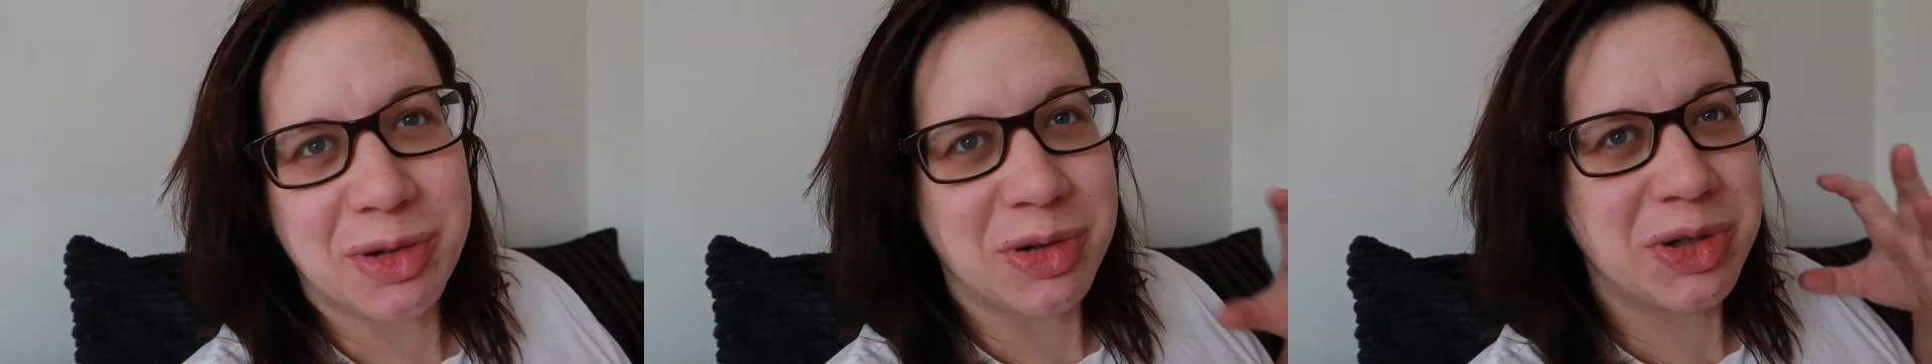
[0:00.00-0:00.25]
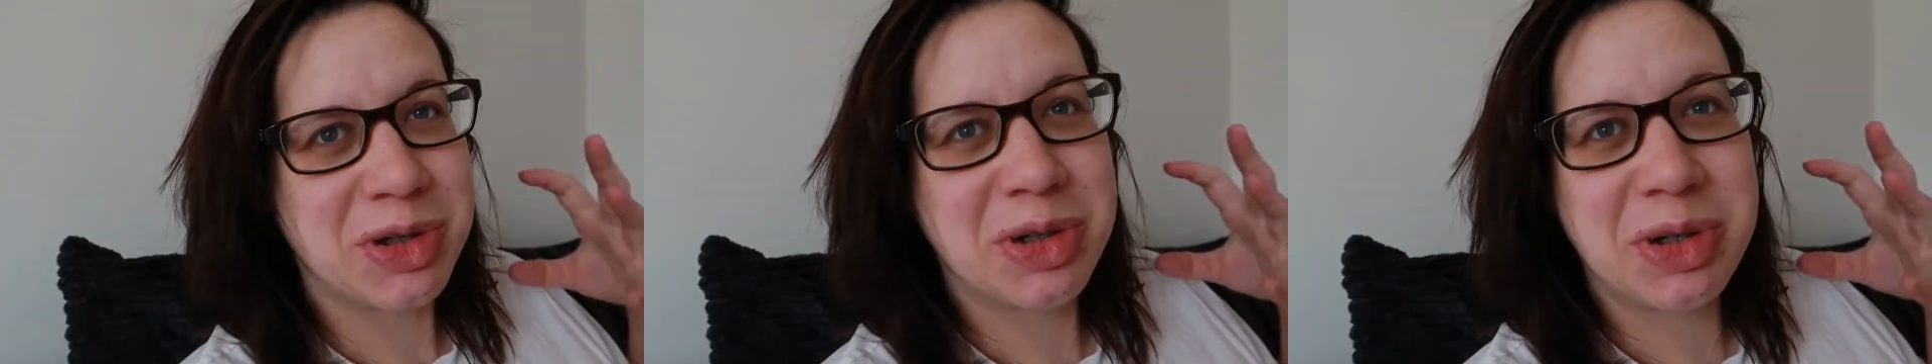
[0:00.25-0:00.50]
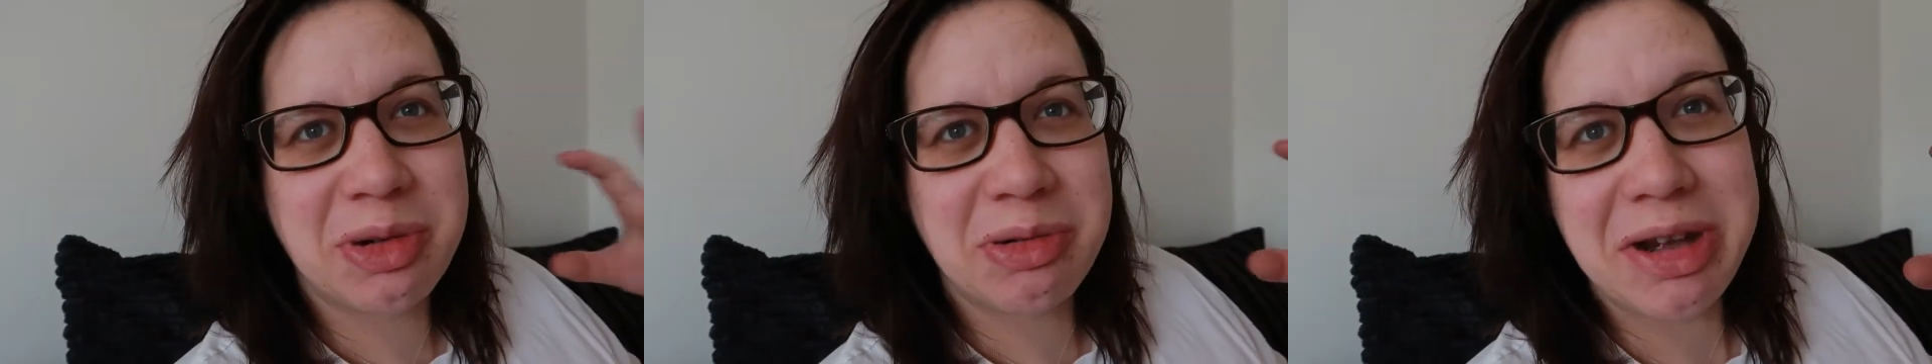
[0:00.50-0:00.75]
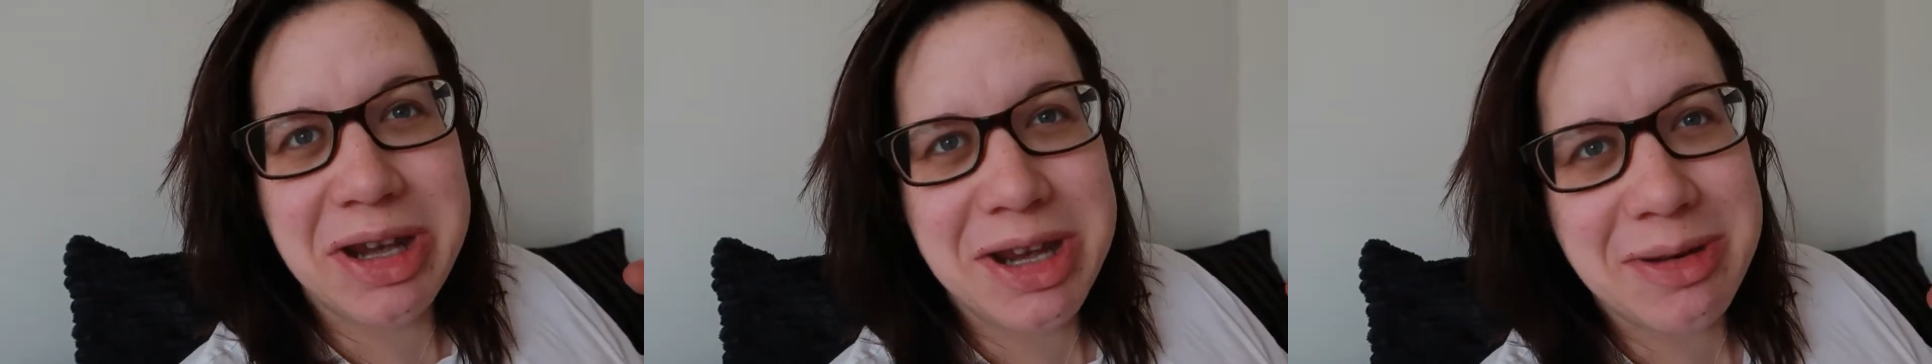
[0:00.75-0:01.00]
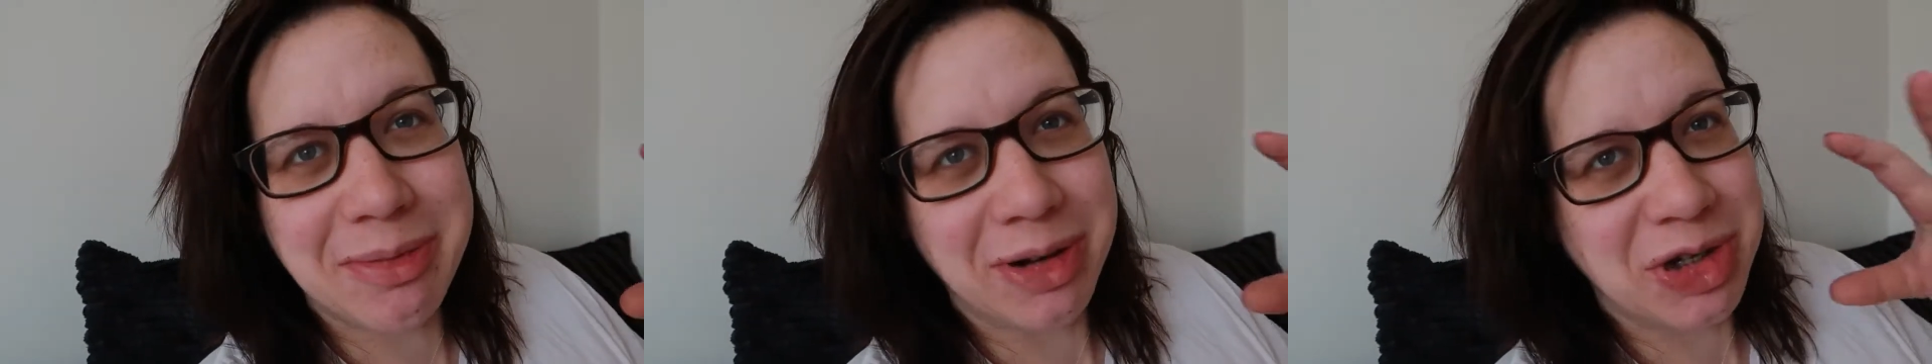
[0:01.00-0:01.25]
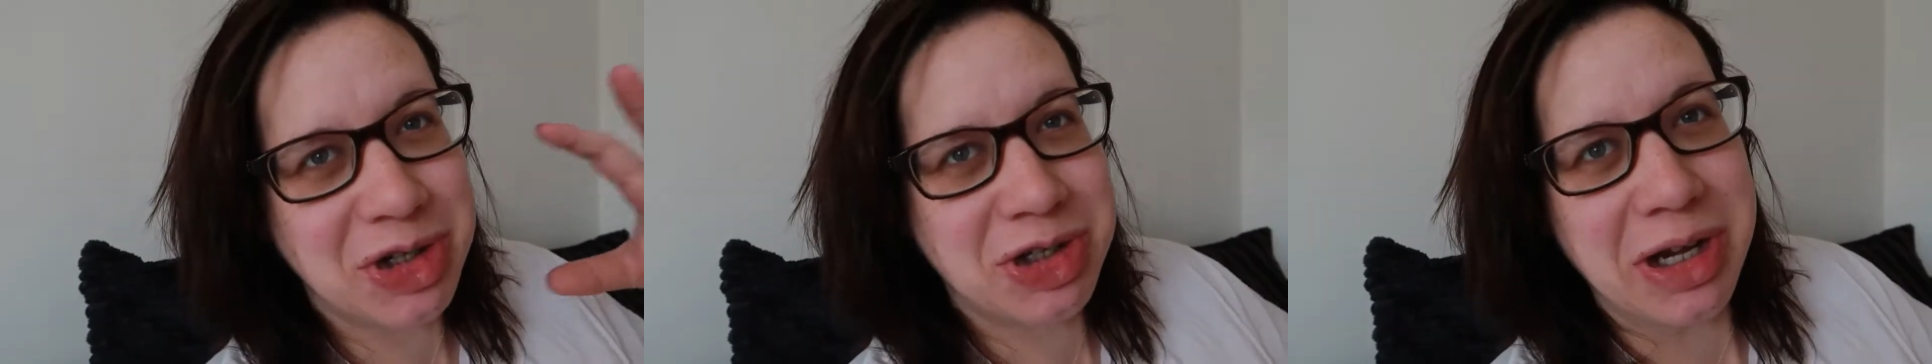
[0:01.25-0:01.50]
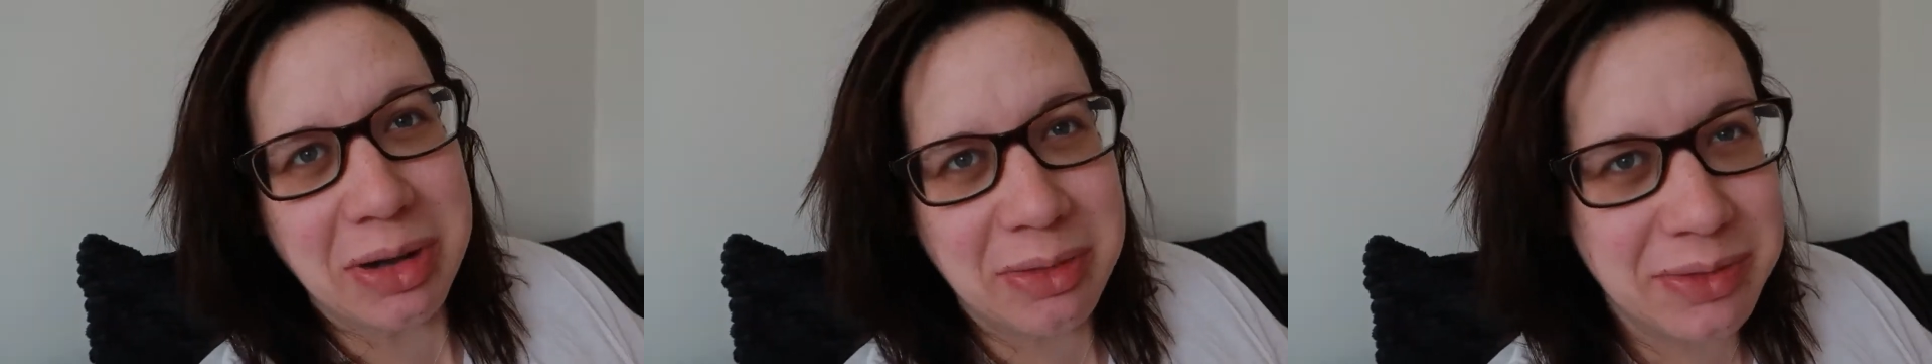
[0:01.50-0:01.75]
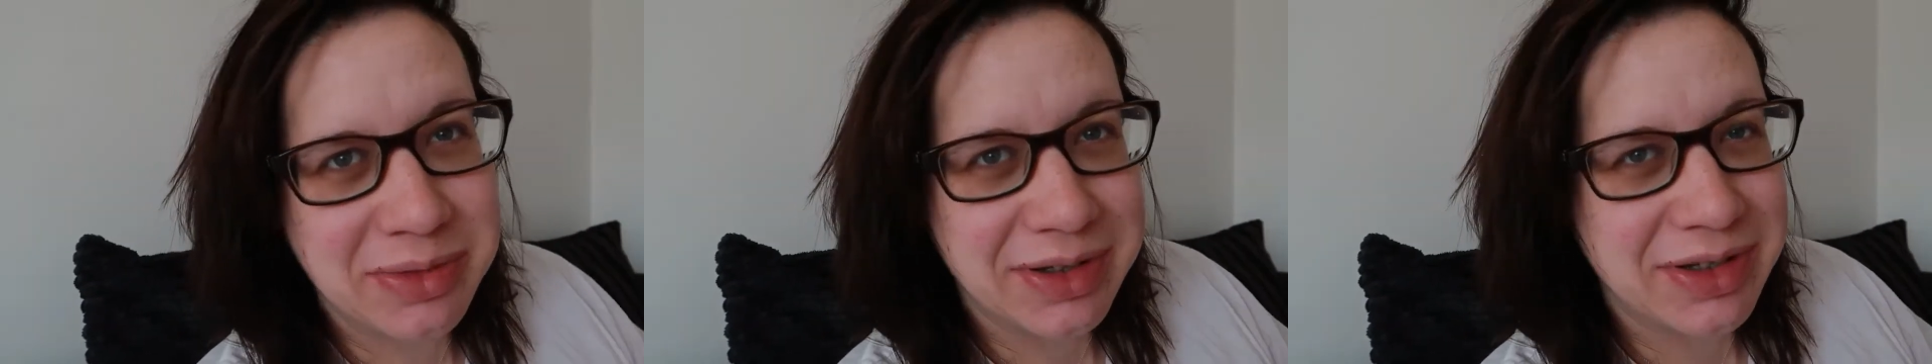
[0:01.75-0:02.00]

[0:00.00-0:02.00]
or scream or shout